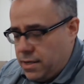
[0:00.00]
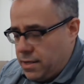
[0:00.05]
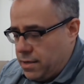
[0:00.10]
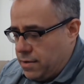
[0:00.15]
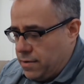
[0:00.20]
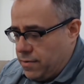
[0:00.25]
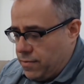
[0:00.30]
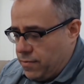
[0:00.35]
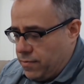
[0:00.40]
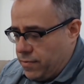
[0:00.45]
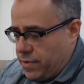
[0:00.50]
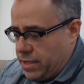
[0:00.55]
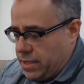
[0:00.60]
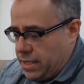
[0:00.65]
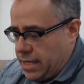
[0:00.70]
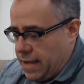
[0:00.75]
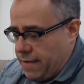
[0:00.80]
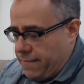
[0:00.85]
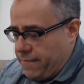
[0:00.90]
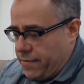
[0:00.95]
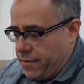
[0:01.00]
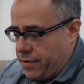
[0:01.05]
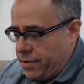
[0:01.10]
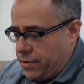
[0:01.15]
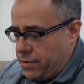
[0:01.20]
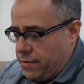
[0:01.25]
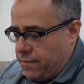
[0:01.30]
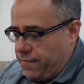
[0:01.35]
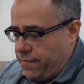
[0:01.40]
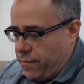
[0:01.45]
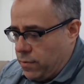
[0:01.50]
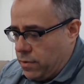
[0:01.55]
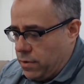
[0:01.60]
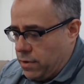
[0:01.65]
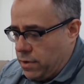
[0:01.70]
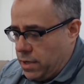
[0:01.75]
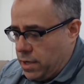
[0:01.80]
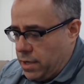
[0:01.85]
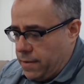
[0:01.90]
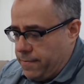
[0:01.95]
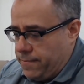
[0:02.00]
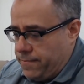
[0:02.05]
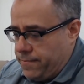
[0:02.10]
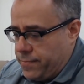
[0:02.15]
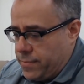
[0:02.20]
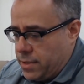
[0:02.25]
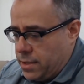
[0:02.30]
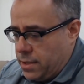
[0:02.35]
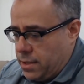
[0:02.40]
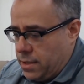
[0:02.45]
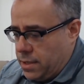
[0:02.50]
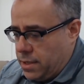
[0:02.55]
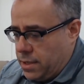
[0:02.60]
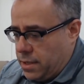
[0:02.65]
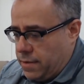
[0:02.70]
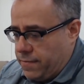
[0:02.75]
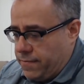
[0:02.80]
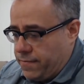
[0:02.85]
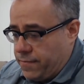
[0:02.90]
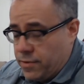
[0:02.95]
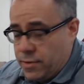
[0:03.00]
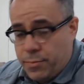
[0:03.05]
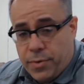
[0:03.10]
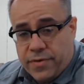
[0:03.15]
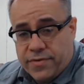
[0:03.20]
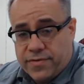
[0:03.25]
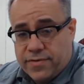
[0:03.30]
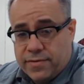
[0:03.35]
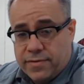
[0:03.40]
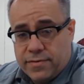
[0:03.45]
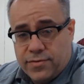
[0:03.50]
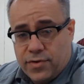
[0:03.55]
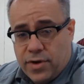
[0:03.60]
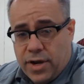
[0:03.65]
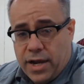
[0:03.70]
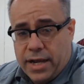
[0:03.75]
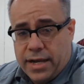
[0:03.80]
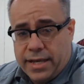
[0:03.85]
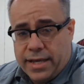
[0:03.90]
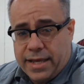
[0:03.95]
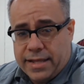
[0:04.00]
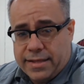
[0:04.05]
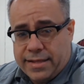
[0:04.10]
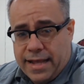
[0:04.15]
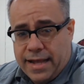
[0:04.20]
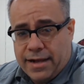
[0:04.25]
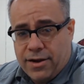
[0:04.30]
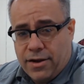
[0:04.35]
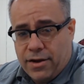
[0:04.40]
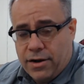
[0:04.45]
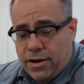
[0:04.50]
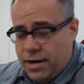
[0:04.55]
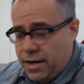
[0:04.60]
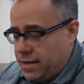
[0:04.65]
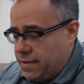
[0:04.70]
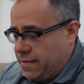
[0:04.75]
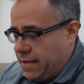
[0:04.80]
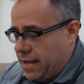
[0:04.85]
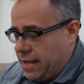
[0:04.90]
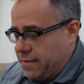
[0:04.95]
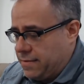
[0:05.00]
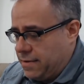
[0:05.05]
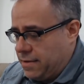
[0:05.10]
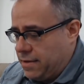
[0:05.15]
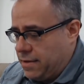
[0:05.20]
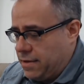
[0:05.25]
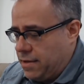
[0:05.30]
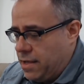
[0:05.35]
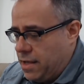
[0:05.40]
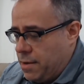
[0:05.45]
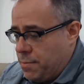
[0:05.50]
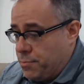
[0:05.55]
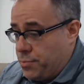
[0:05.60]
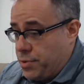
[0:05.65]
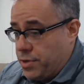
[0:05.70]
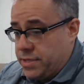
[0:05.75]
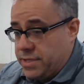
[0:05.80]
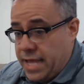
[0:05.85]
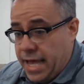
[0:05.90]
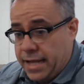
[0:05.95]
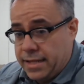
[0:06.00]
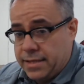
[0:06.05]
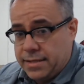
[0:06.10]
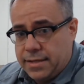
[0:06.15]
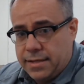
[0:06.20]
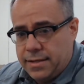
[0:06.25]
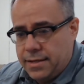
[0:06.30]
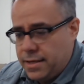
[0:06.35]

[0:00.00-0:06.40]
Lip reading: really not very good for the person trying to get that card out of that protected